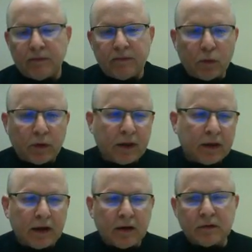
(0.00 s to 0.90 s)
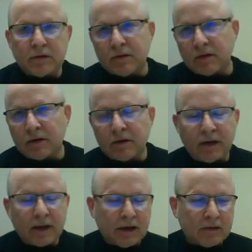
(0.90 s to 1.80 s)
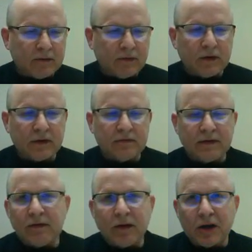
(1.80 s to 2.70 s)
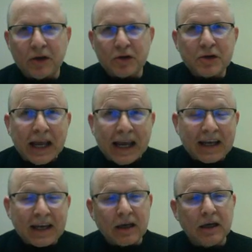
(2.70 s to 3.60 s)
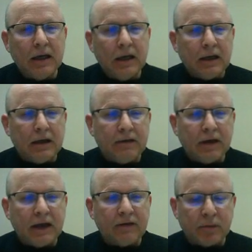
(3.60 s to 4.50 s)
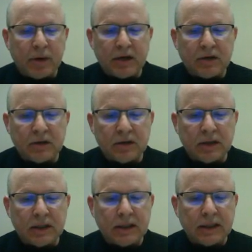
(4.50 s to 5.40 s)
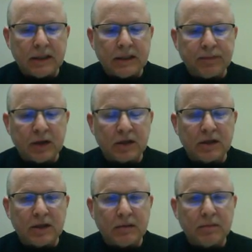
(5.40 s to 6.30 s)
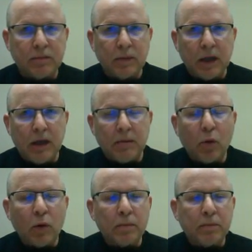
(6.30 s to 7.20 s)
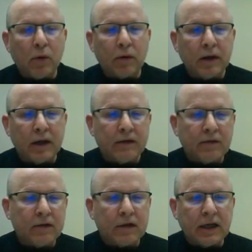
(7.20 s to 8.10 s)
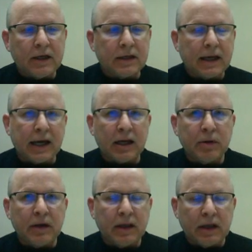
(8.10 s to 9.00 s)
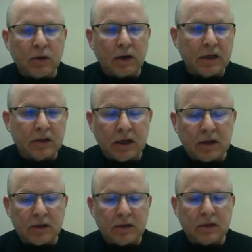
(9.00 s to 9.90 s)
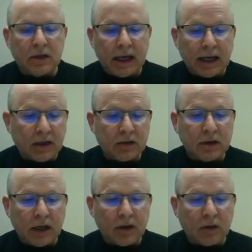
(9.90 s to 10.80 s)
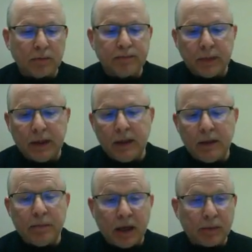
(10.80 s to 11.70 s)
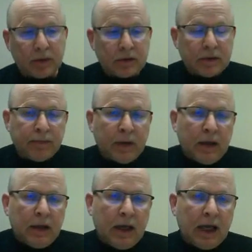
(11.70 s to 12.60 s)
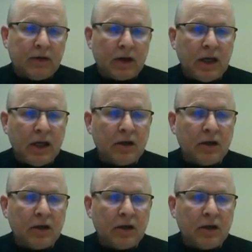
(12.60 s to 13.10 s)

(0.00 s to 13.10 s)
40,000 or 30,000 foot level understanding of that information. It's more important than ever in today's economy that organizations and their members have a keen